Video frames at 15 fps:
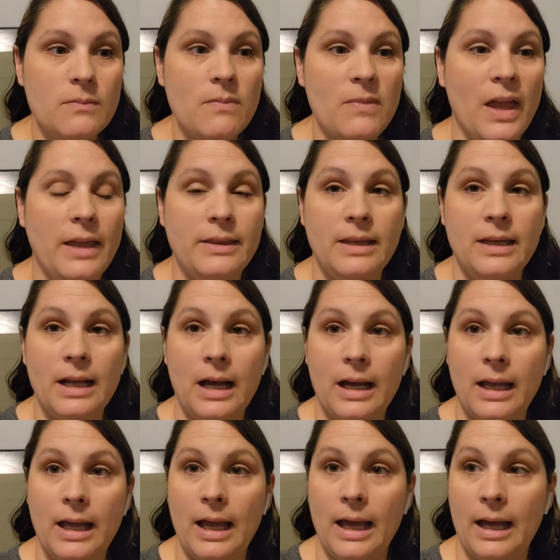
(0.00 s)
And then
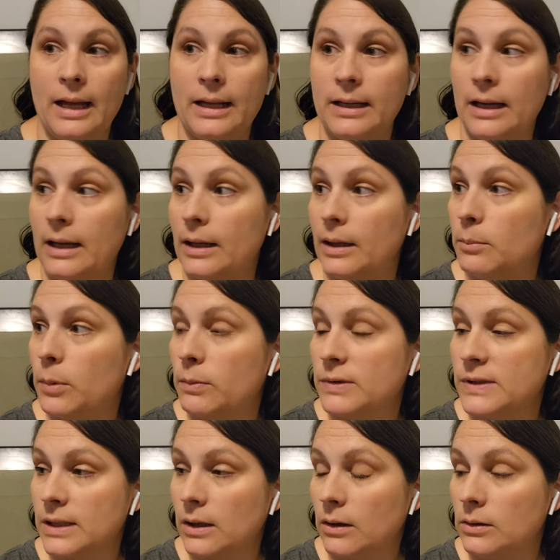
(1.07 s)
I had, um, what
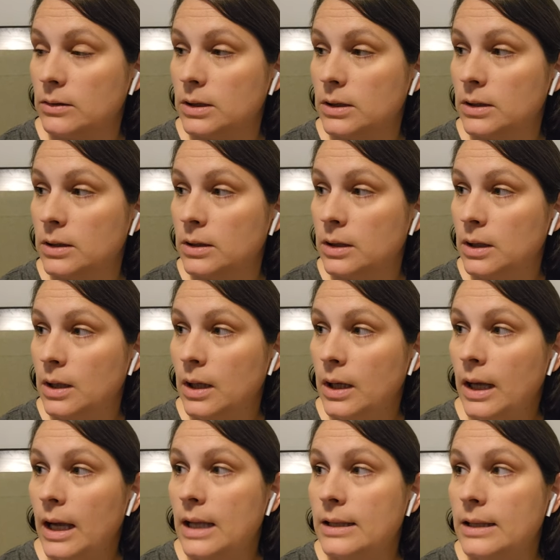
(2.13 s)
was it called?
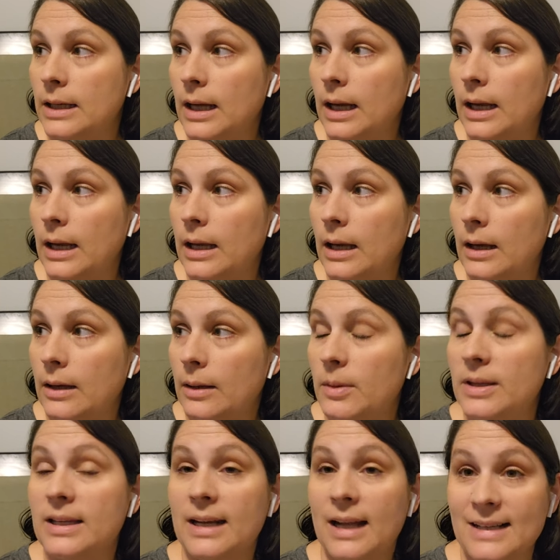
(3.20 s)
And then I, um,
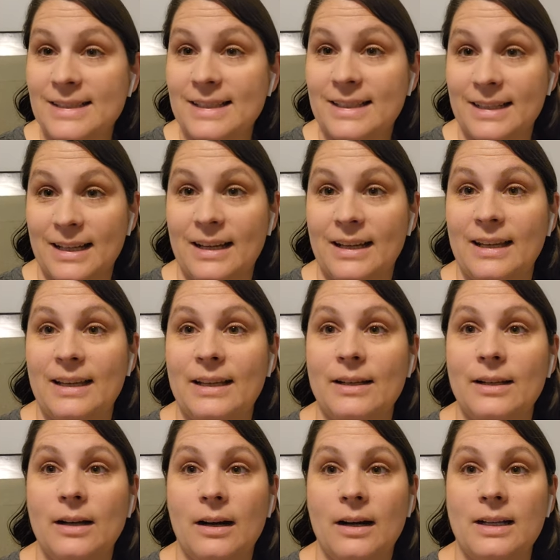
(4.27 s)
and then Isaac and I
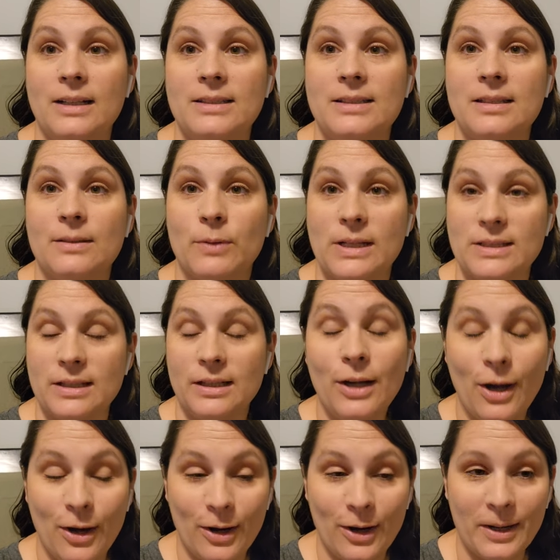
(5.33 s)
got rented a
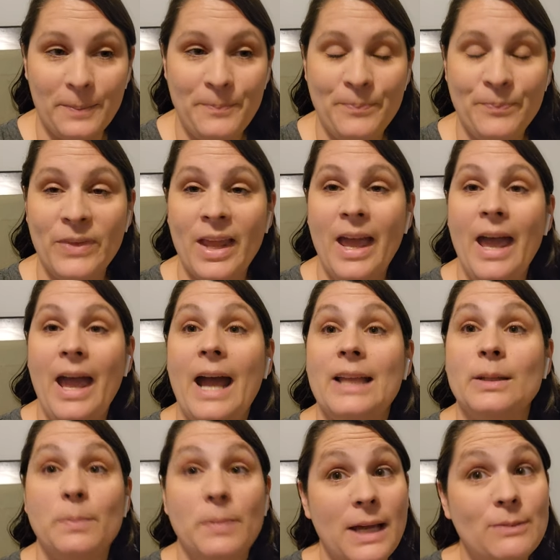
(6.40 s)
car,
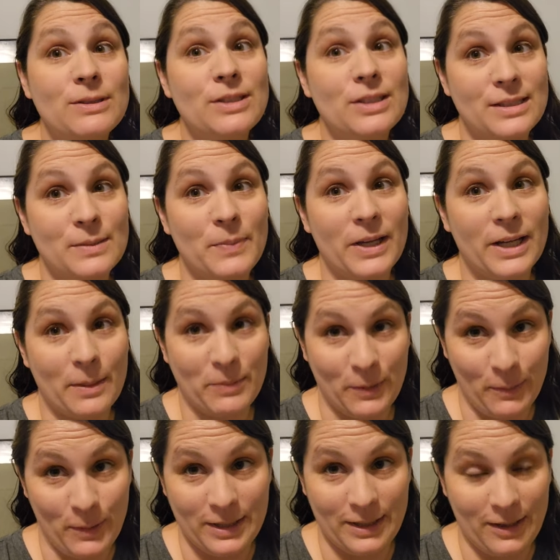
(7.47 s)
and the plan was just to pick up
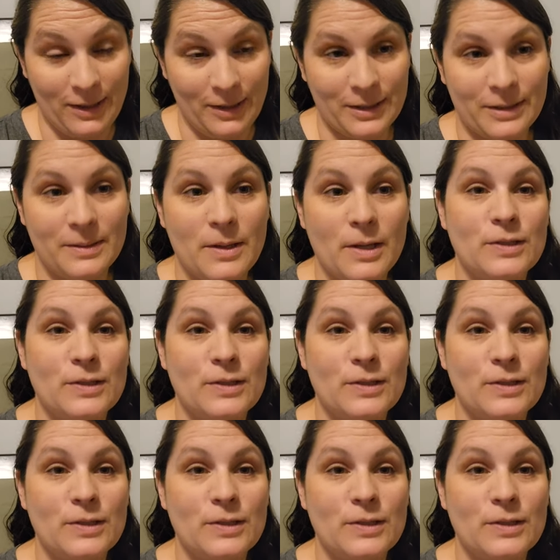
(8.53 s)
the one dog.